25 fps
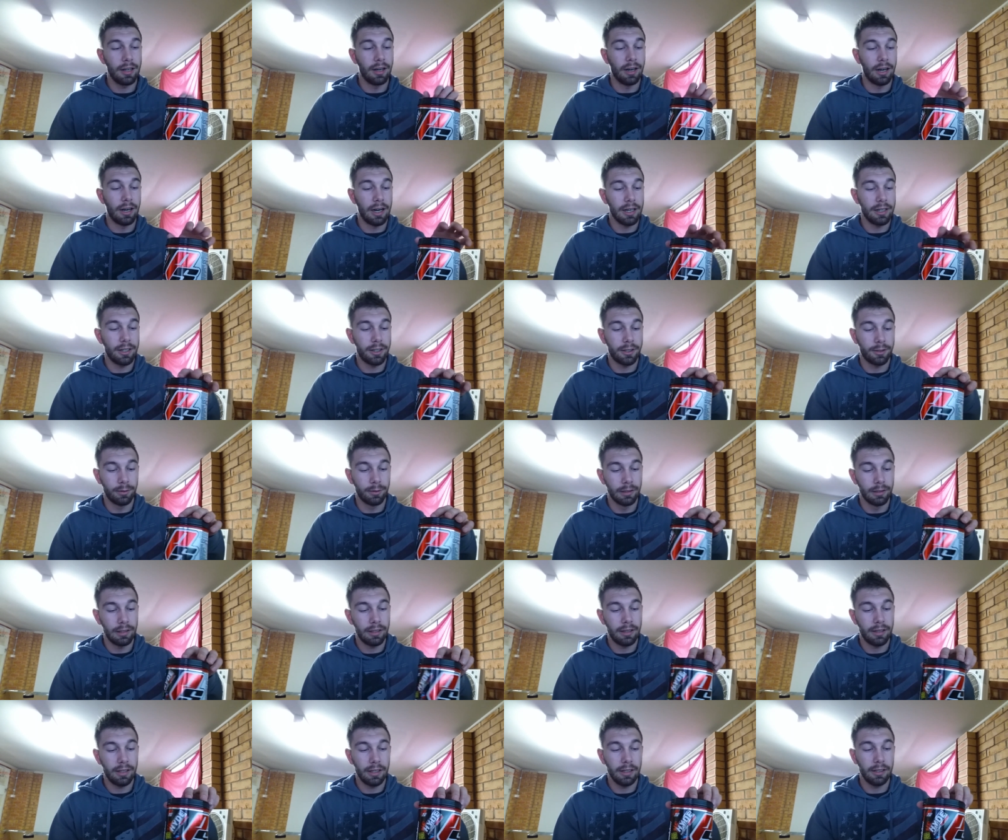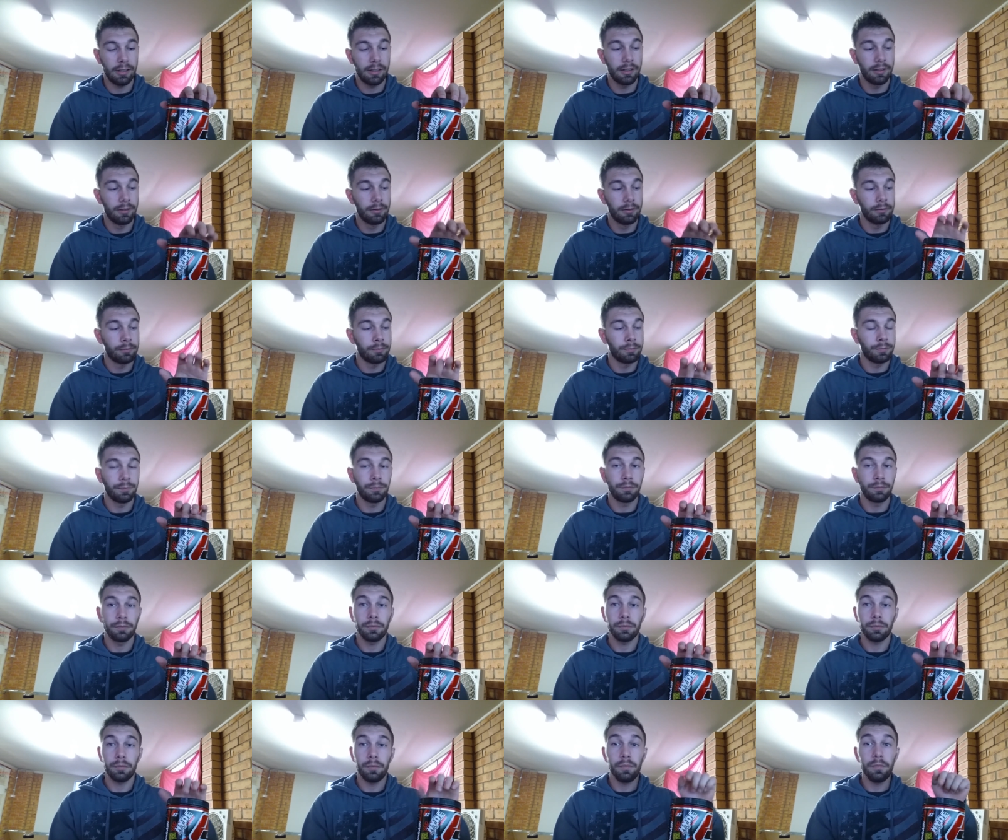I just really think
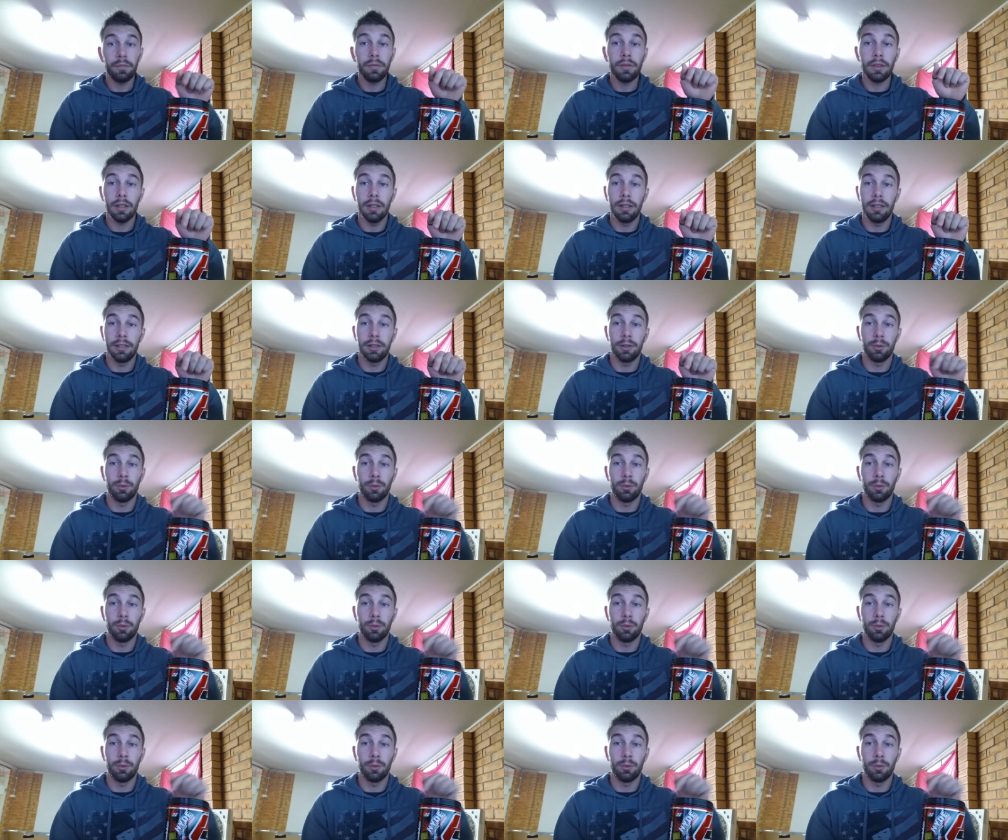this